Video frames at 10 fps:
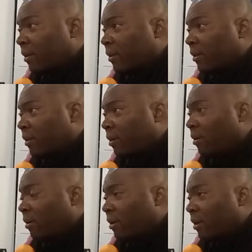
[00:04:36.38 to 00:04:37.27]

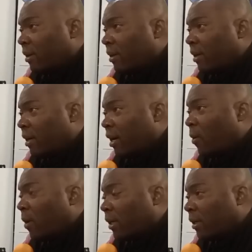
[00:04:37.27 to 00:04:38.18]
So, I
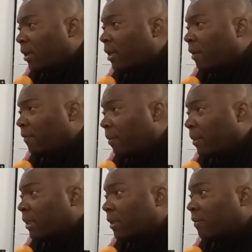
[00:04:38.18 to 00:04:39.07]
will agree in
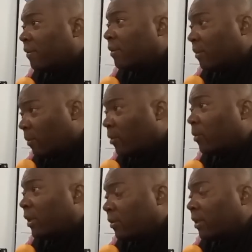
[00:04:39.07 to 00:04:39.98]
affirmative with
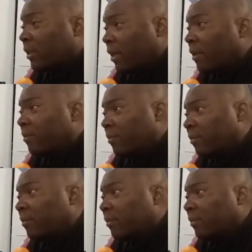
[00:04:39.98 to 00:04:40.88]
what we are saying.
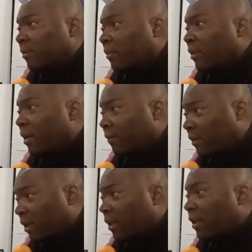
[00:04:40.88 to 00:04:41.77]
You mm. have mm-hmm.
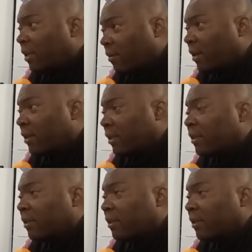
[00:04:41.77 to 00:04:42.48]
seen the qualities.